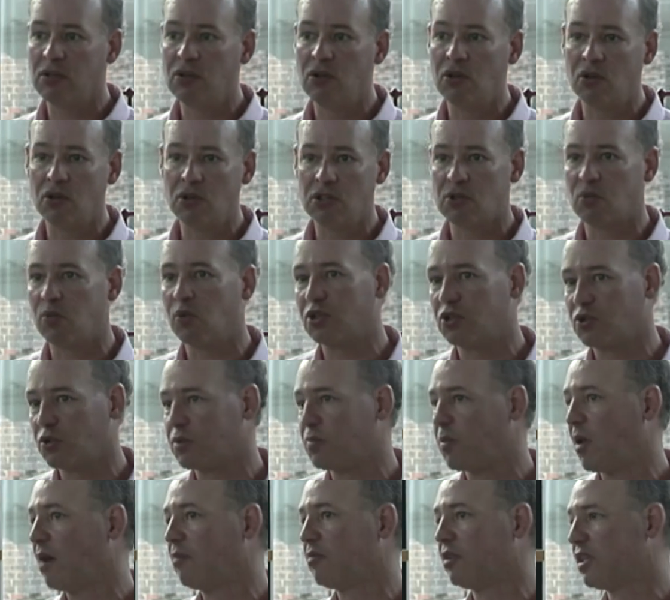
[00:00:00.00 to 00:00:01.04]
News, which was
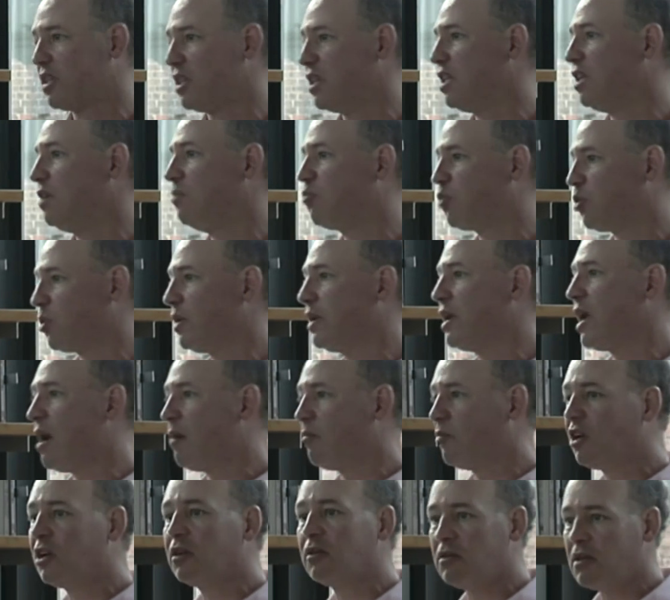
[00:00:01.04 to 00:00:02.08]
probably the
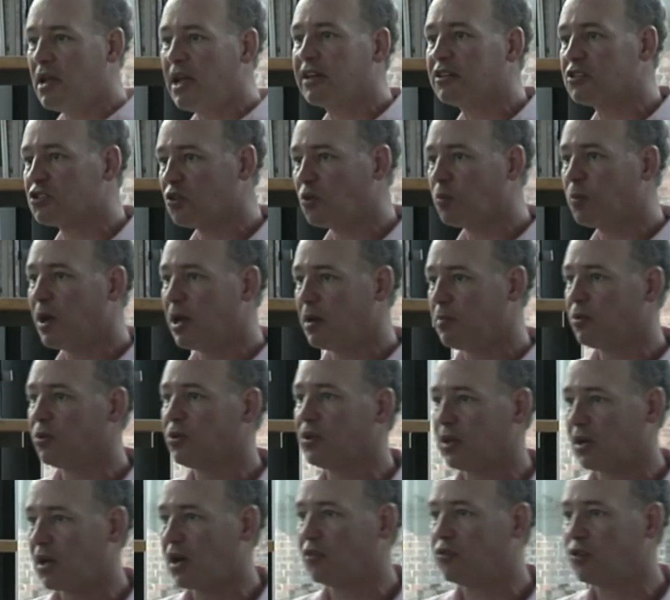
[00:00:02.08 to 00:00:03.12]
preeminent national paper
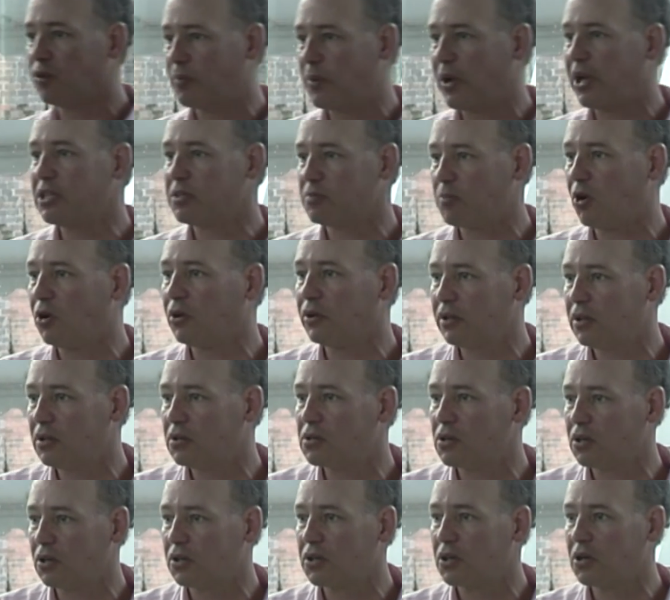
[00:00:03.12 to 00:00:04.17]
that covered baseball in
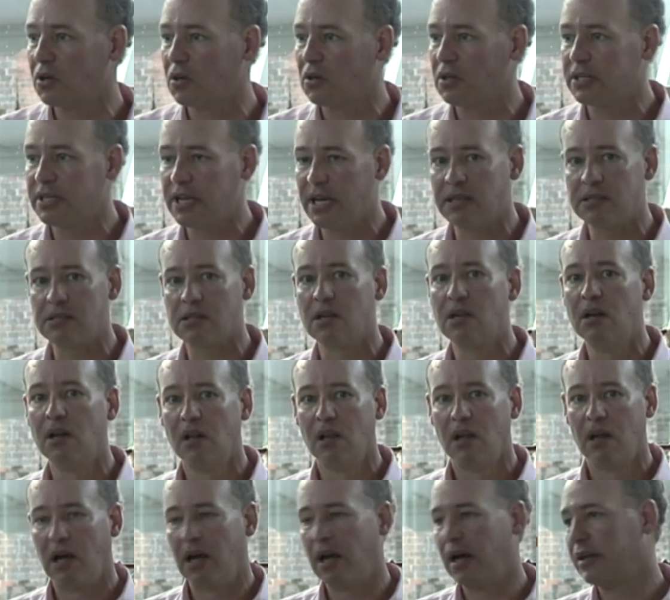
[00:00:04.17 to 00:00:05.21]
the, the early days,
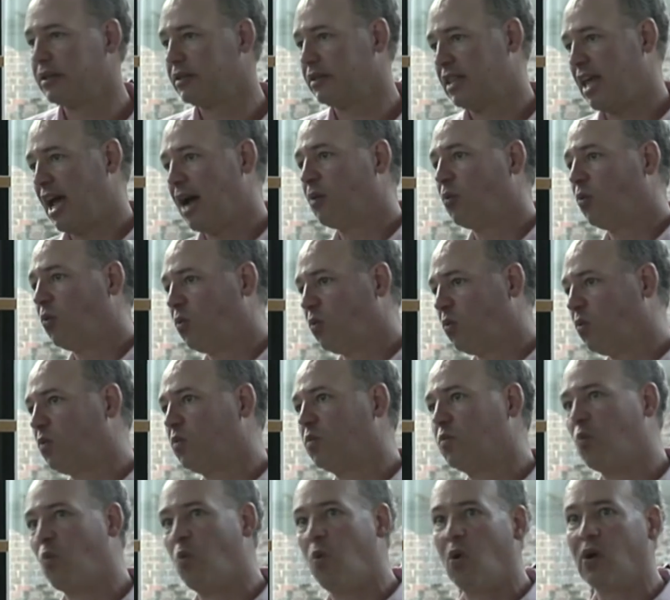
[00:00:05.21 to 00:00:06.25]
uh, that
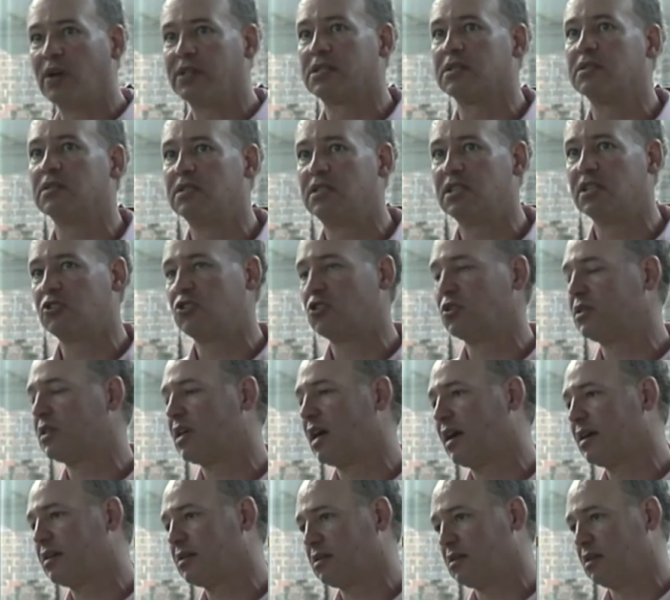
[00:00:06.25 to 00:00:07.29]
wasn't
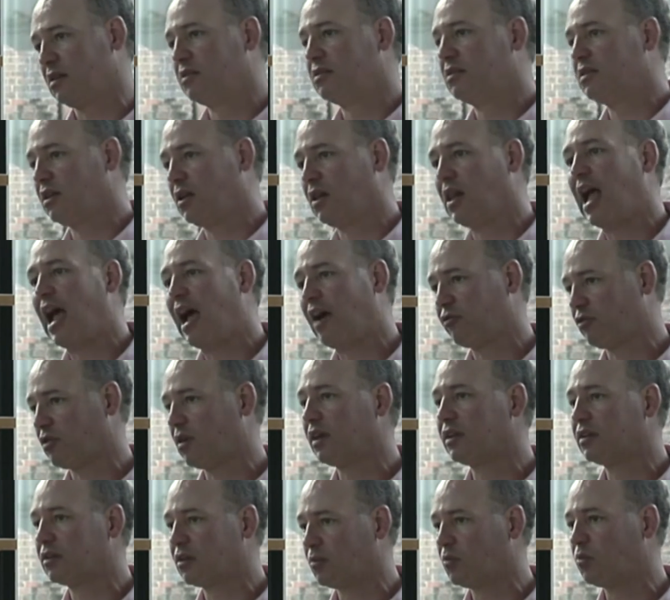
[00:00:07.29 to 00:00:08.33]
digitized until after
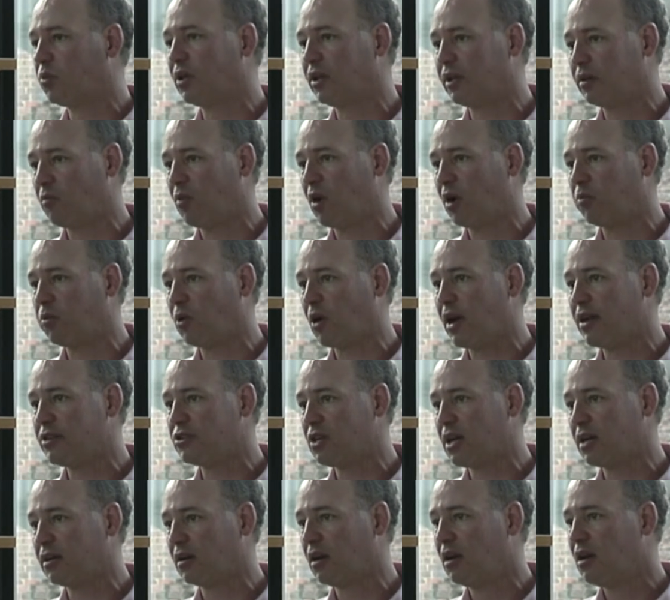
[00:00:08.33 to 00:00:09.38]
I'd completed my
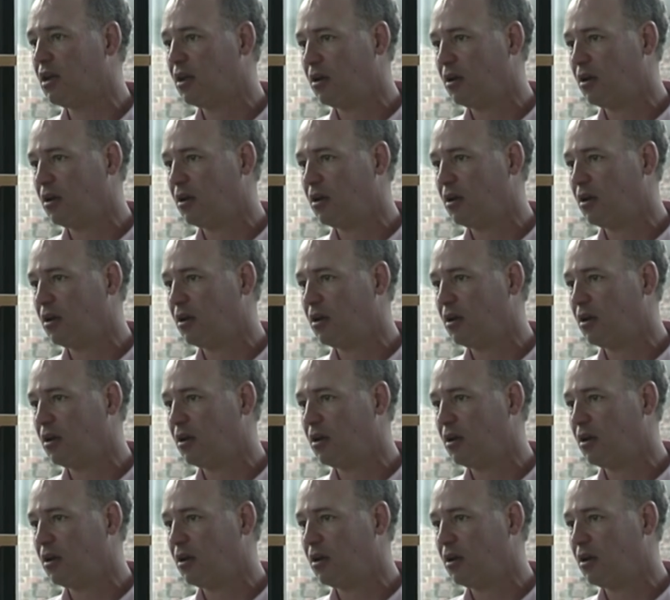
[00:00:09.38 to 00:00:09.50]
project.